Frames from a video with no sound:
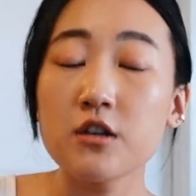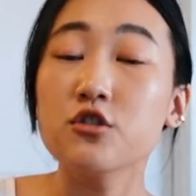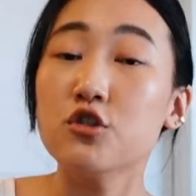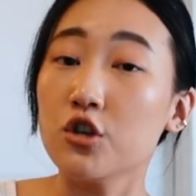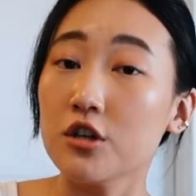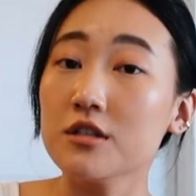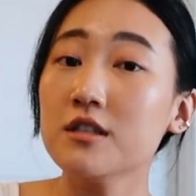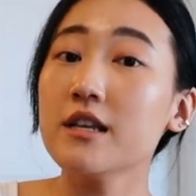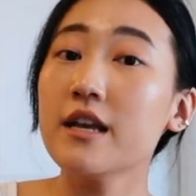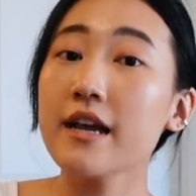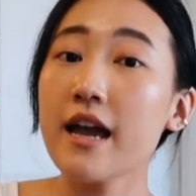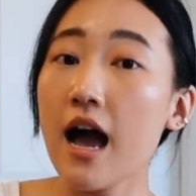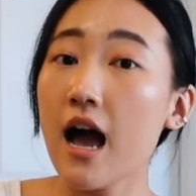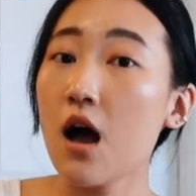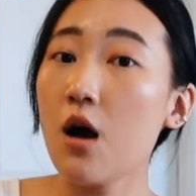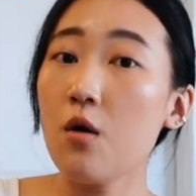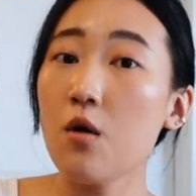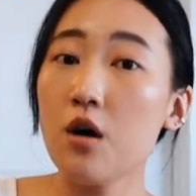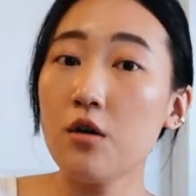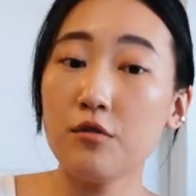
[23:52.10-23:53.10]
just like
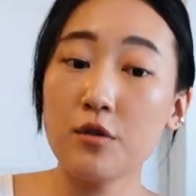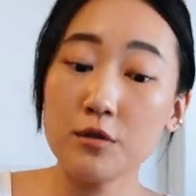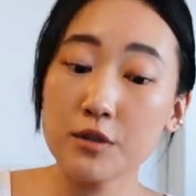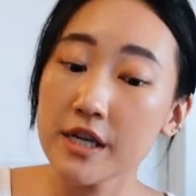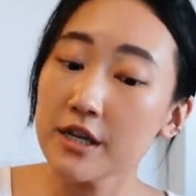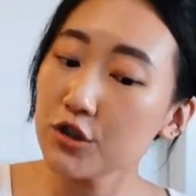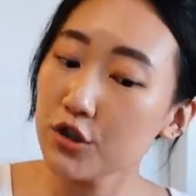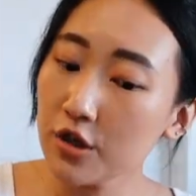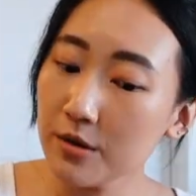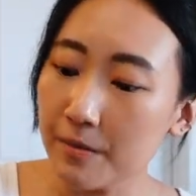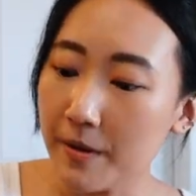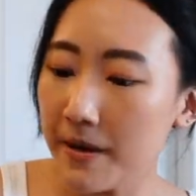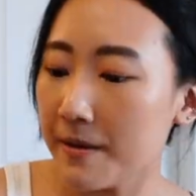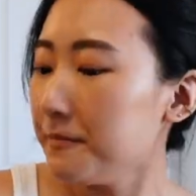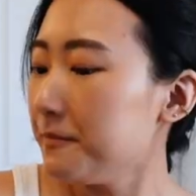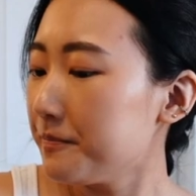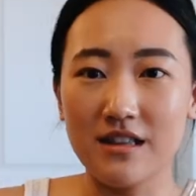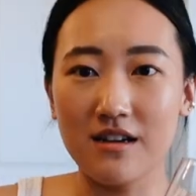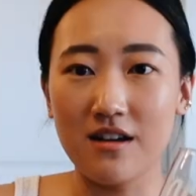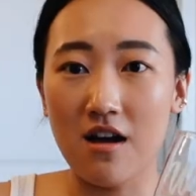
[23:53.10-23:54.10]
how a rosé should
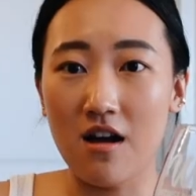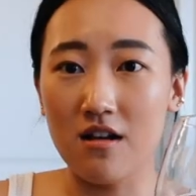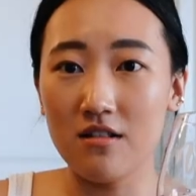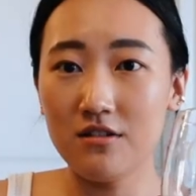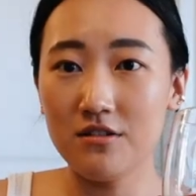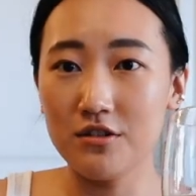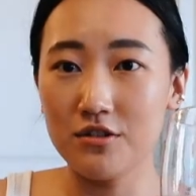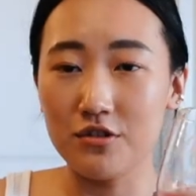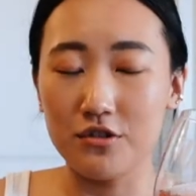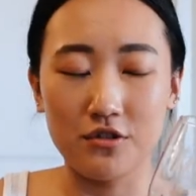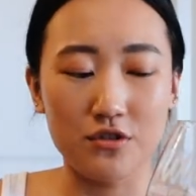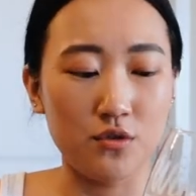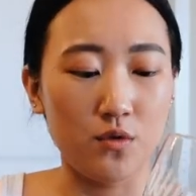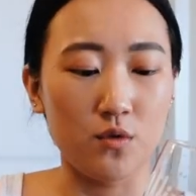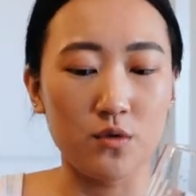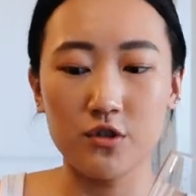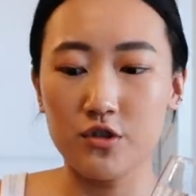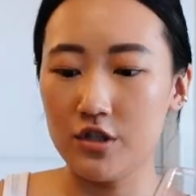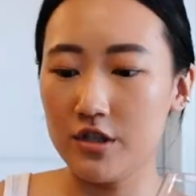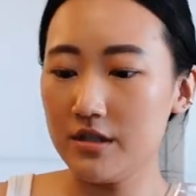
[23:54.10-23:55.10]
be. The color is just
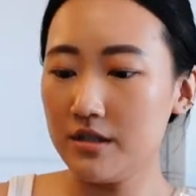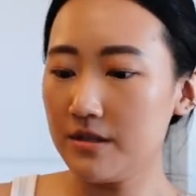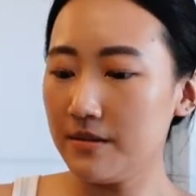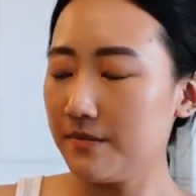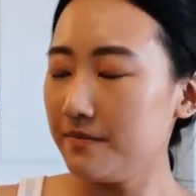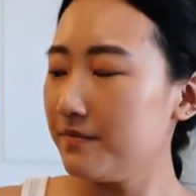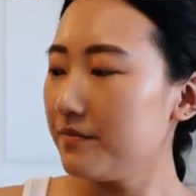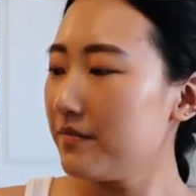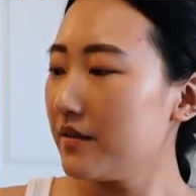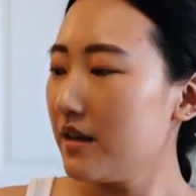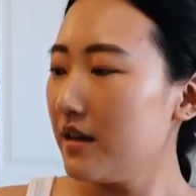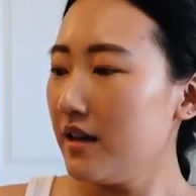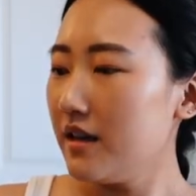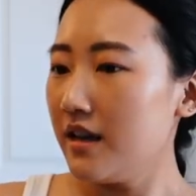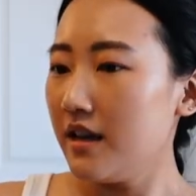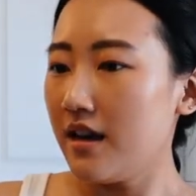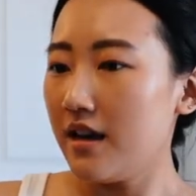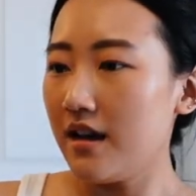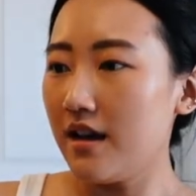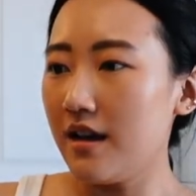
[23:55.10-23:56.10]
gorgeous.
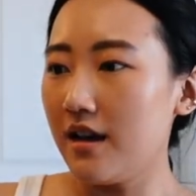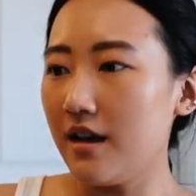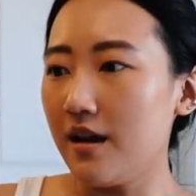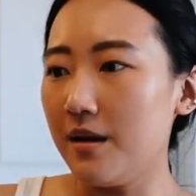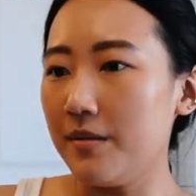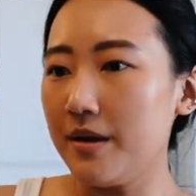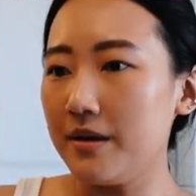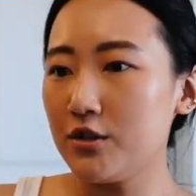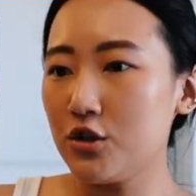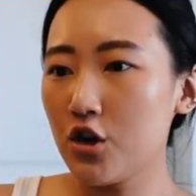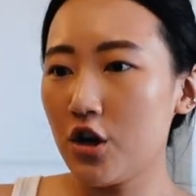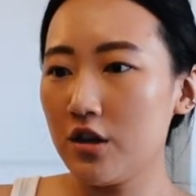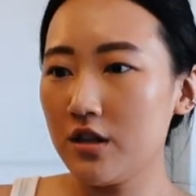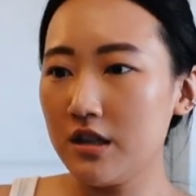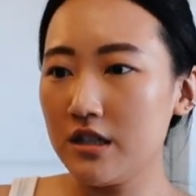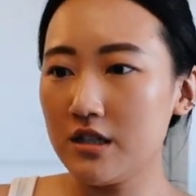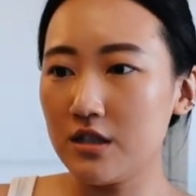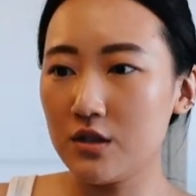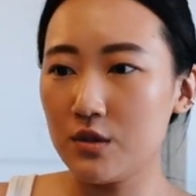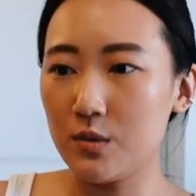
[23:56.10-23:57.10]
Um, and
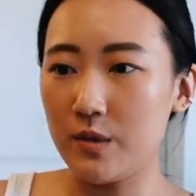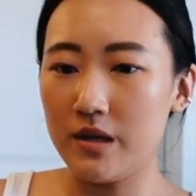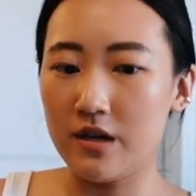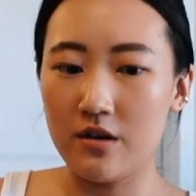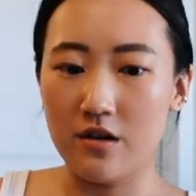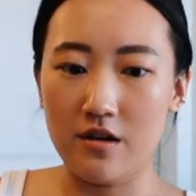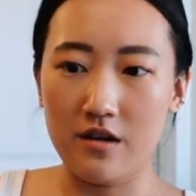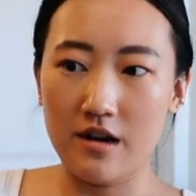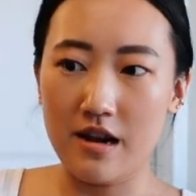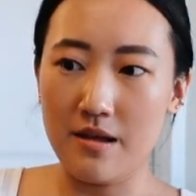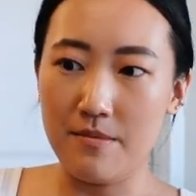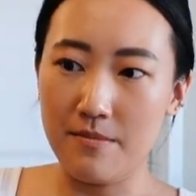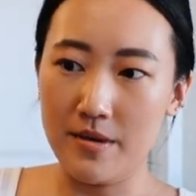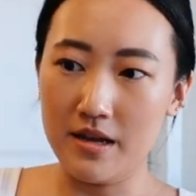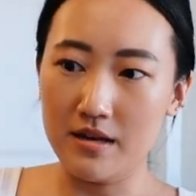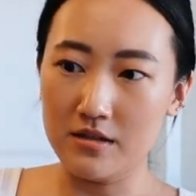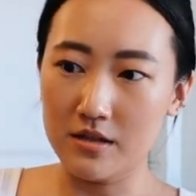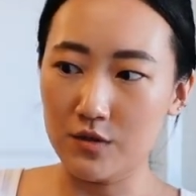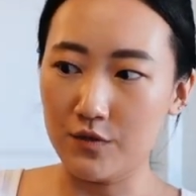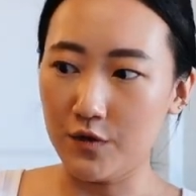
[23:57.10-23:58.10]
Charlie's a sweetheart and
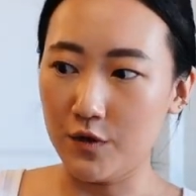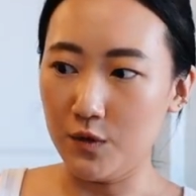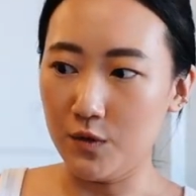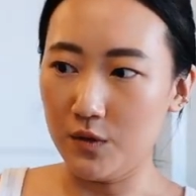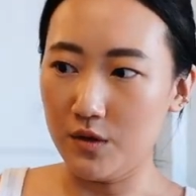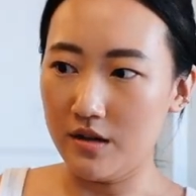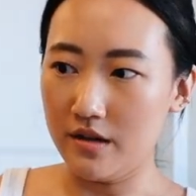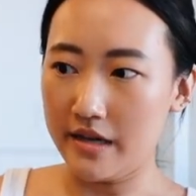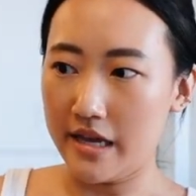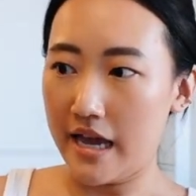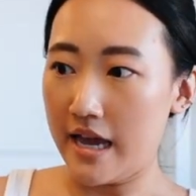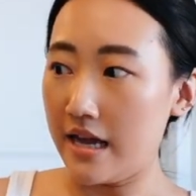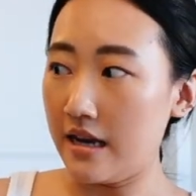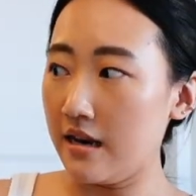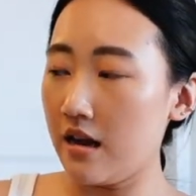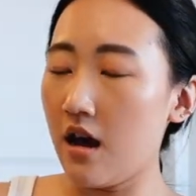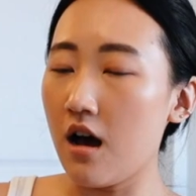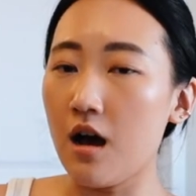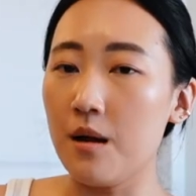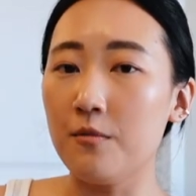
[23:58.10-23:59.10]
made us food
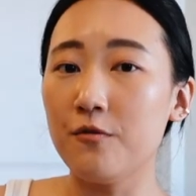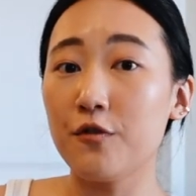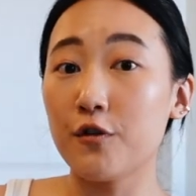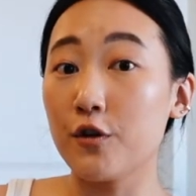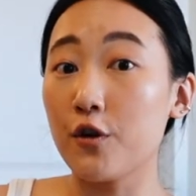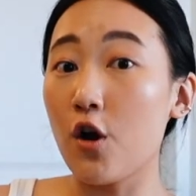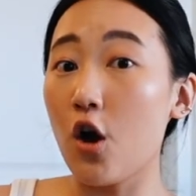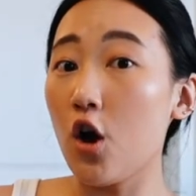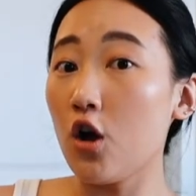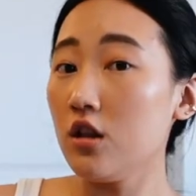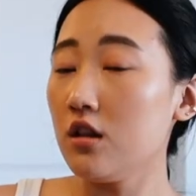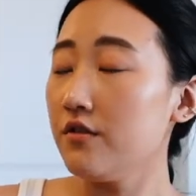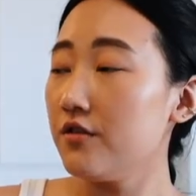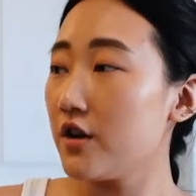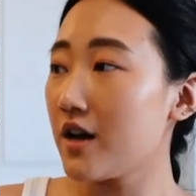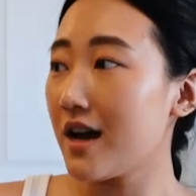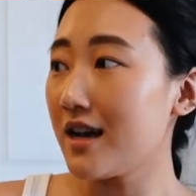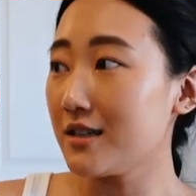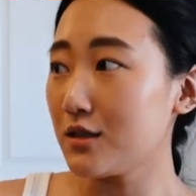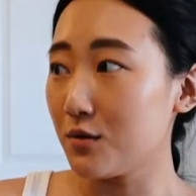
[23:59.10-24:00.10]
again. Um, for all of
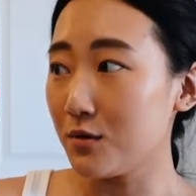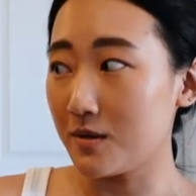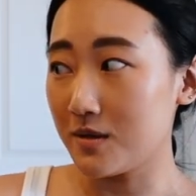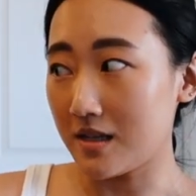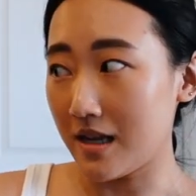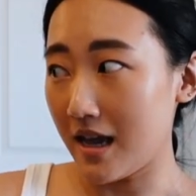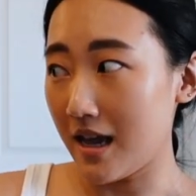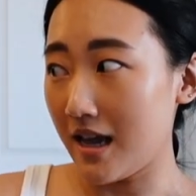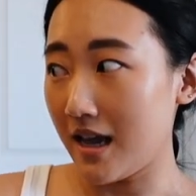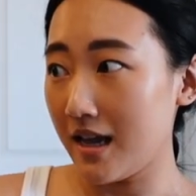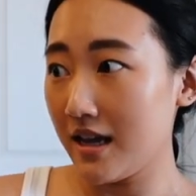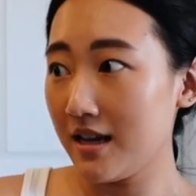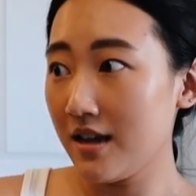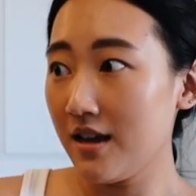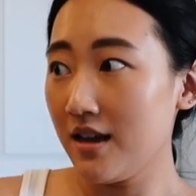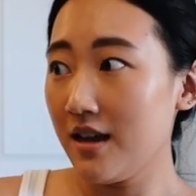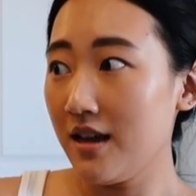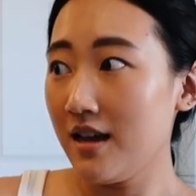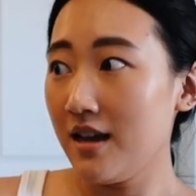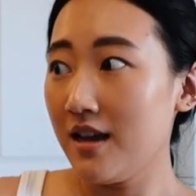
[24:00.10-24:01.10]
you guys who say
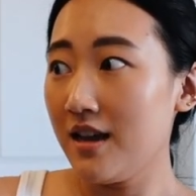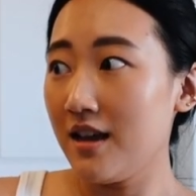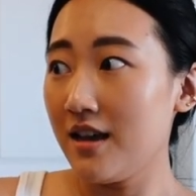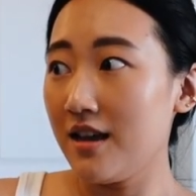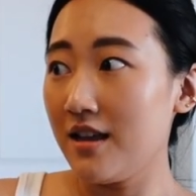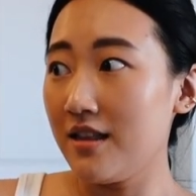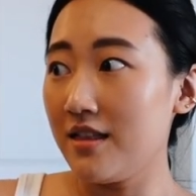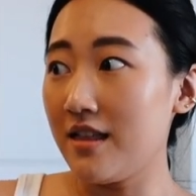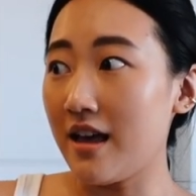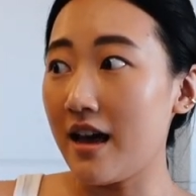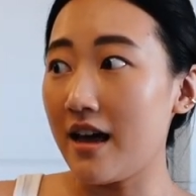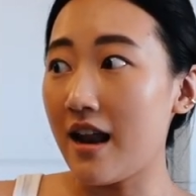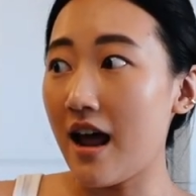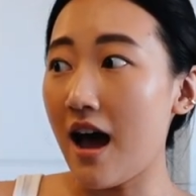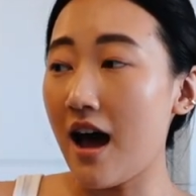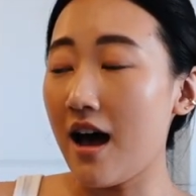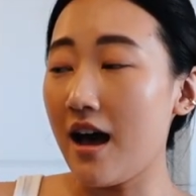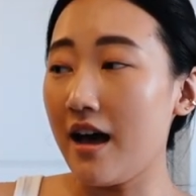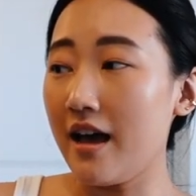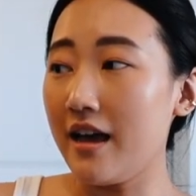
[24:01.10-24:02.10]
that
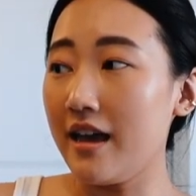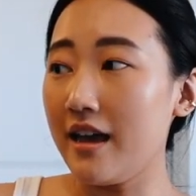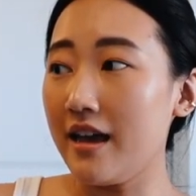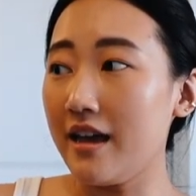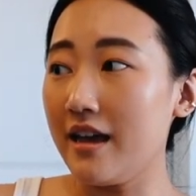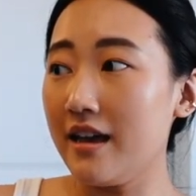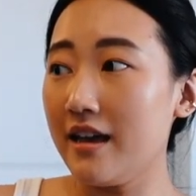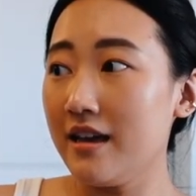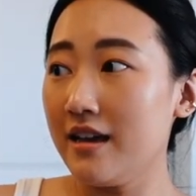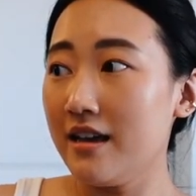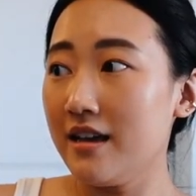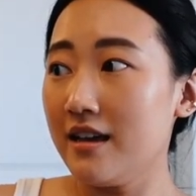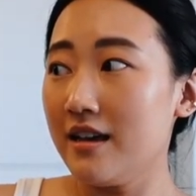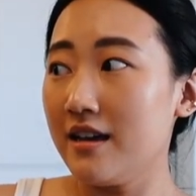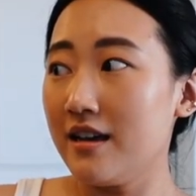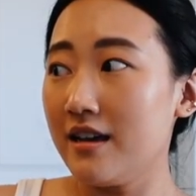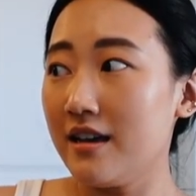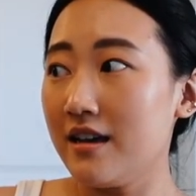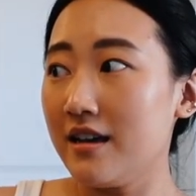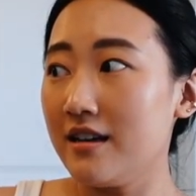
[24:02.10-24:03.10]
I
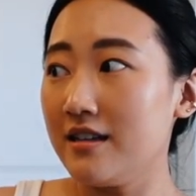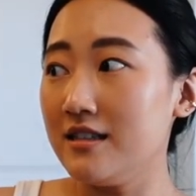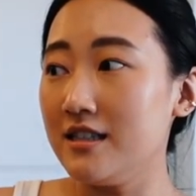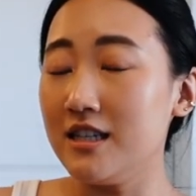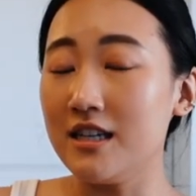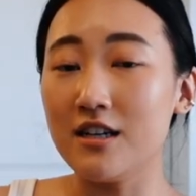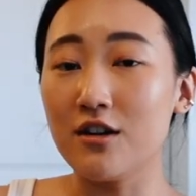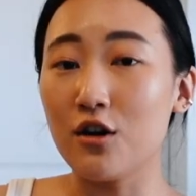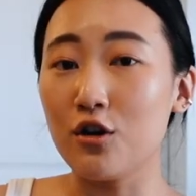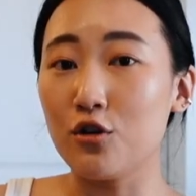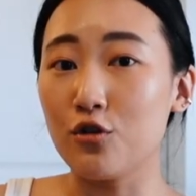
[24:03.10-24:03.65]
did a